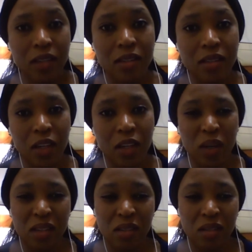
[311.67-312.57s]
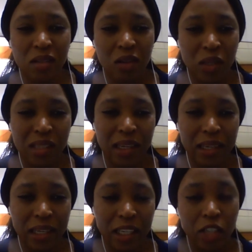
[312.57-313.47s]
It was recently
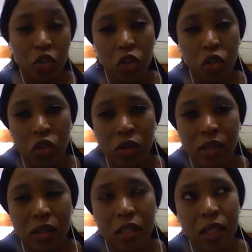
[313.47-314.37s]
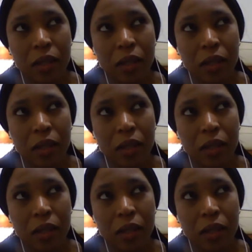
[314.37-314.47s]
introduced here.